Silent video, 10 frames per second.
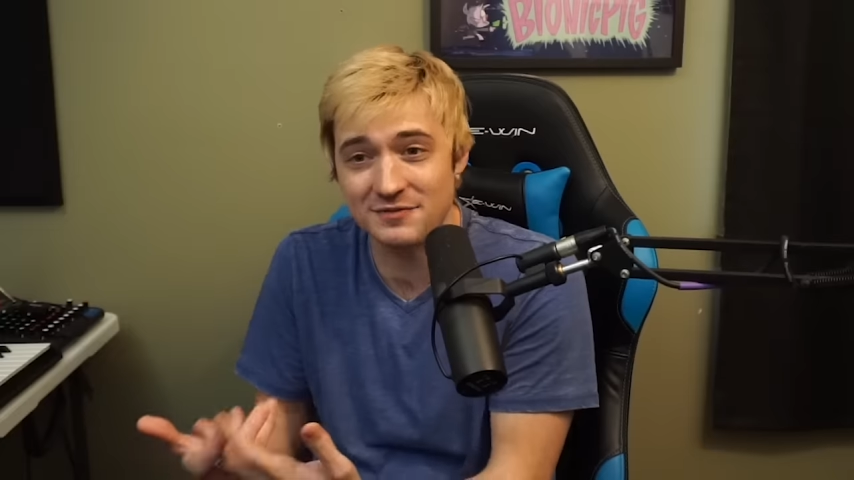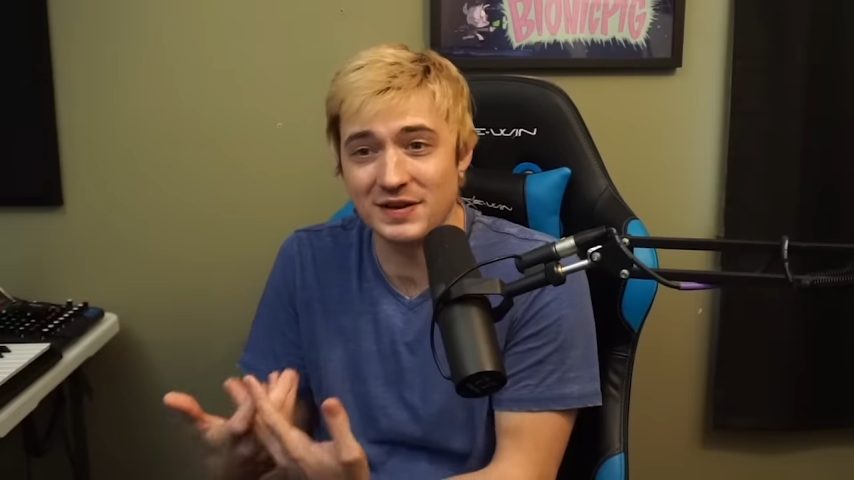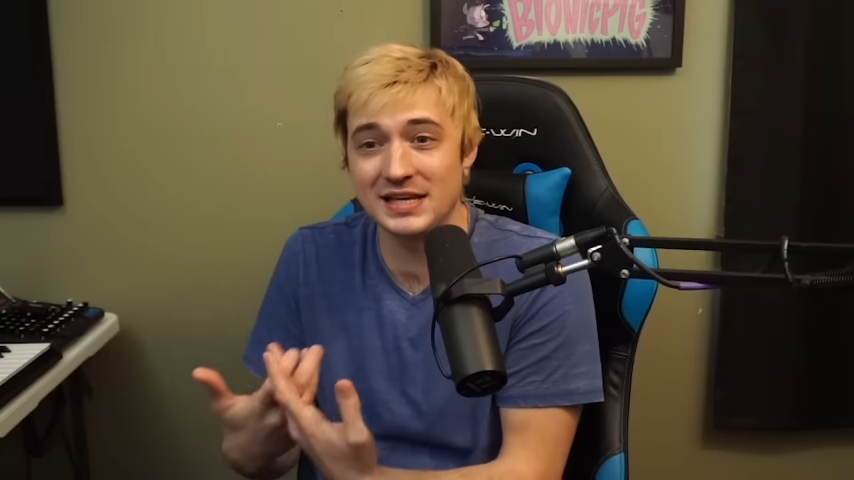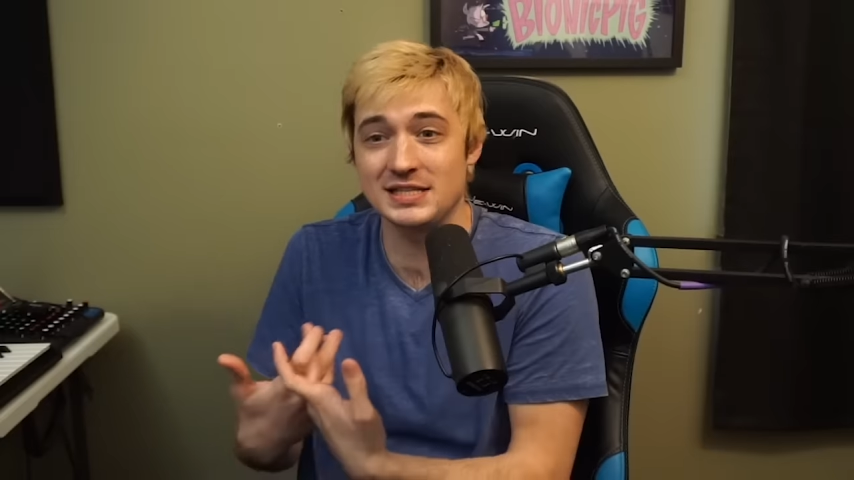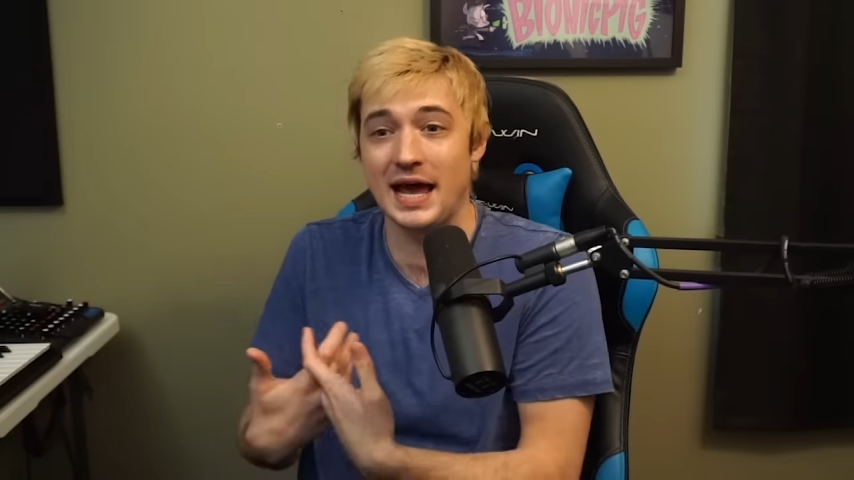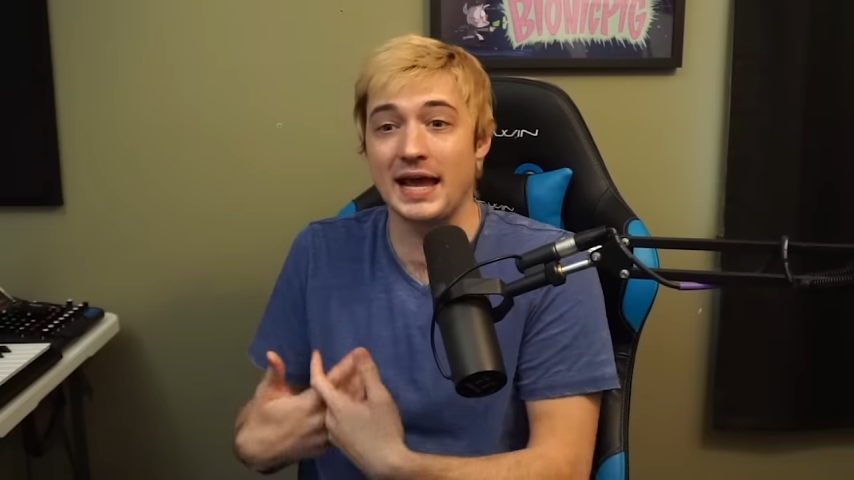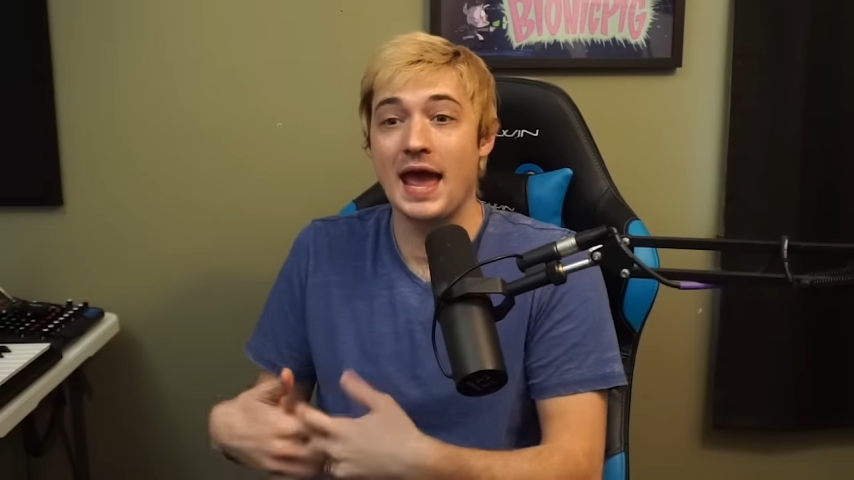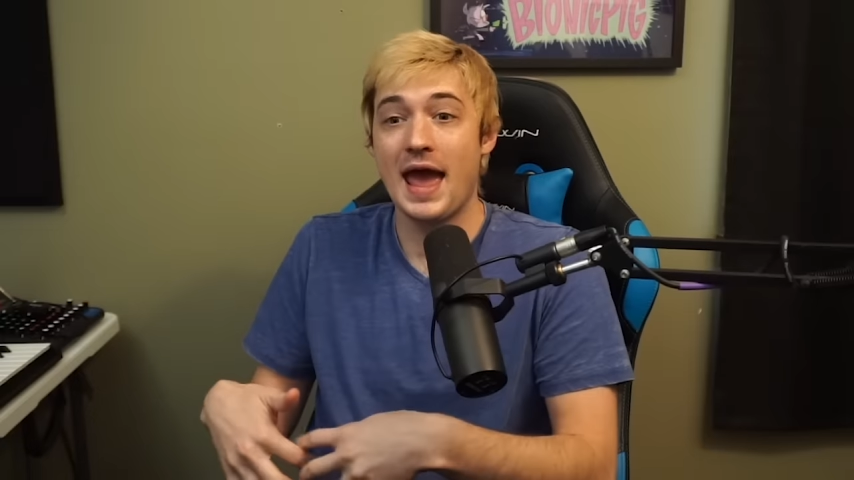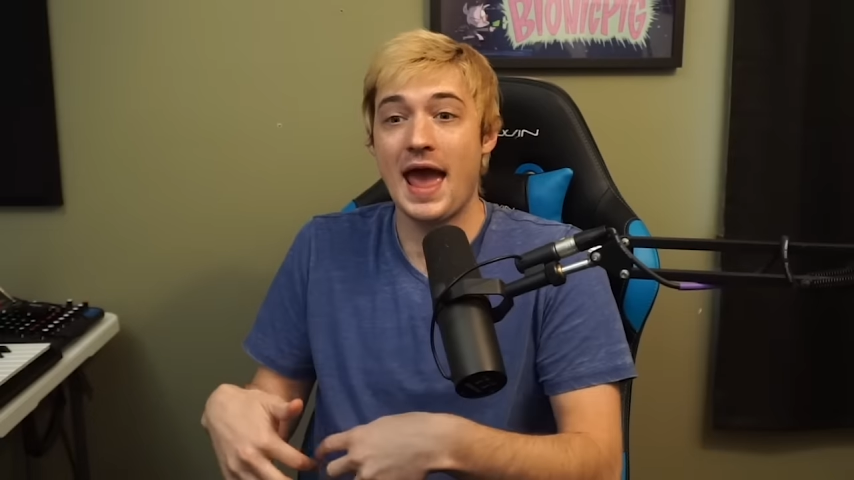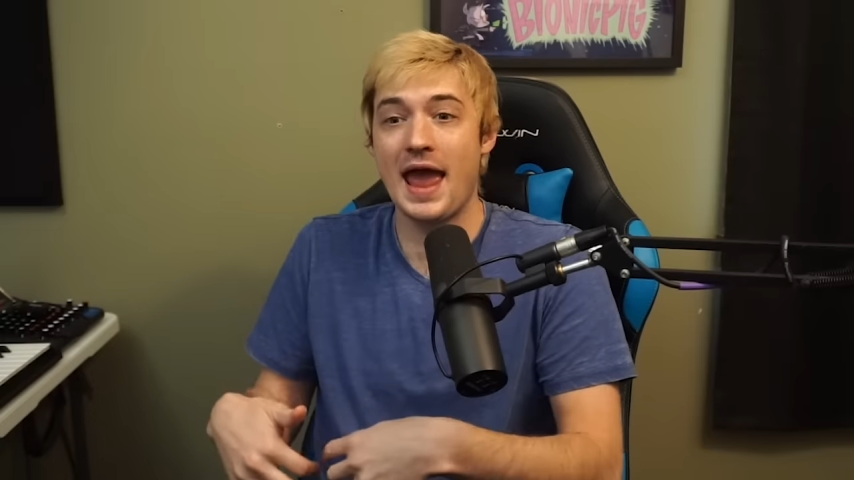if he's like,
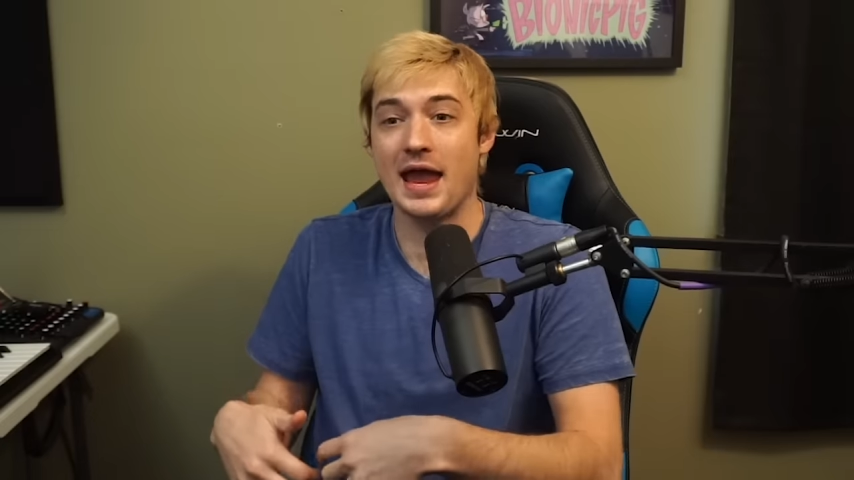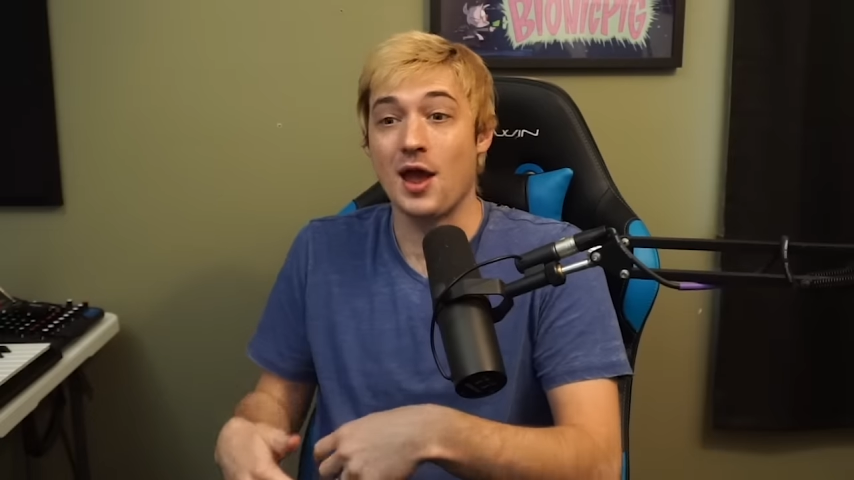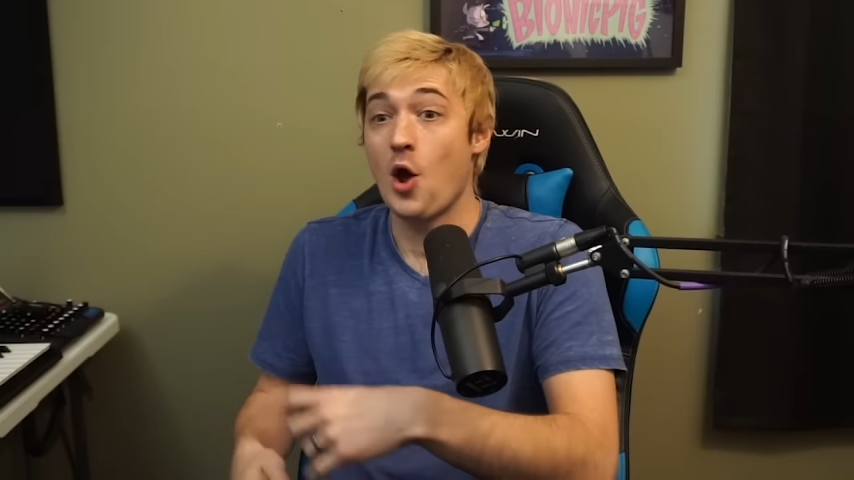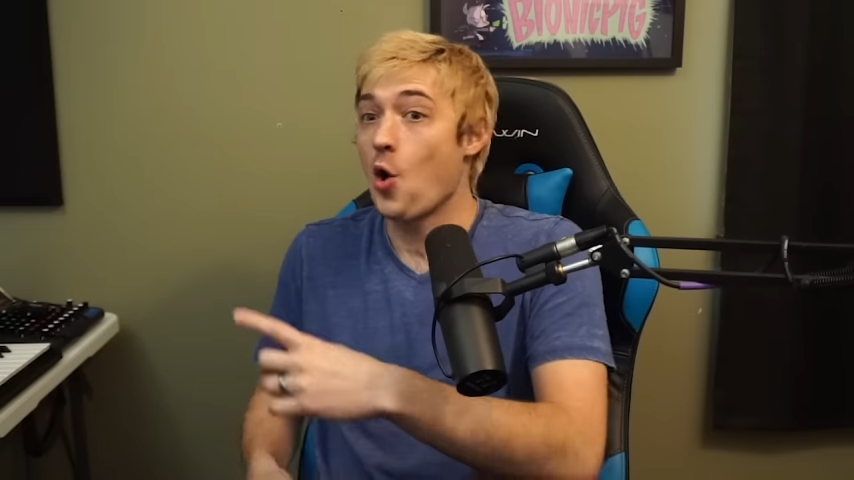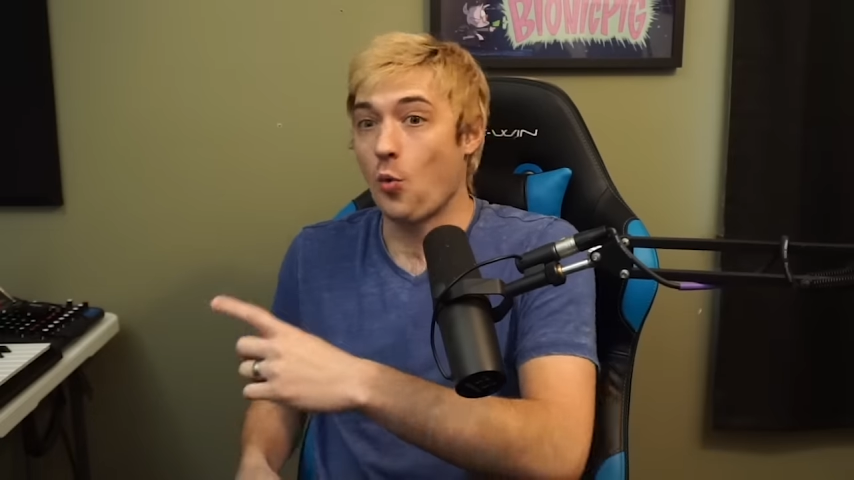hey,